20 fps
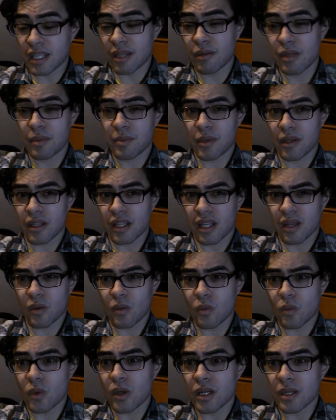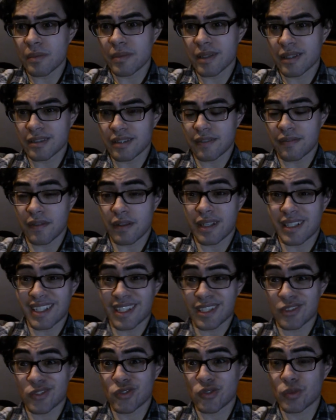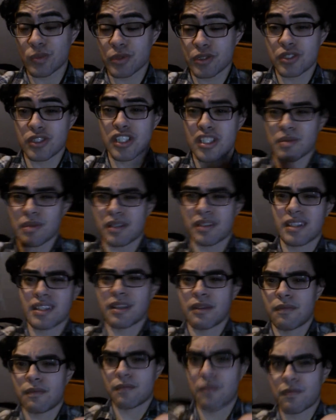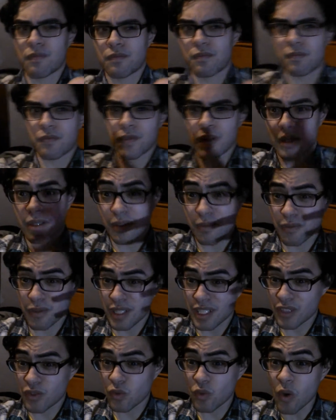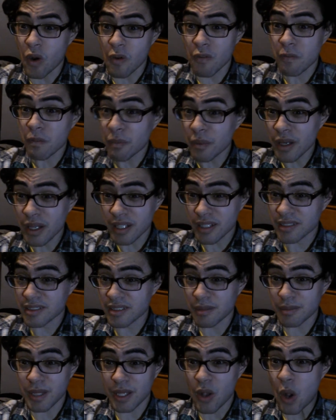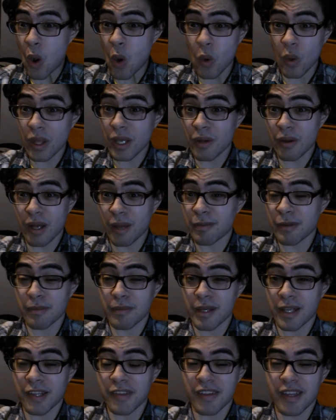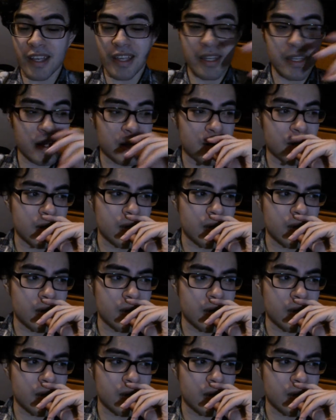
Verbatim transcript: I only bought like one because I found it like super cheap. I think I found it for like twelve bucks. I'm like, holy crap, I'm buying that.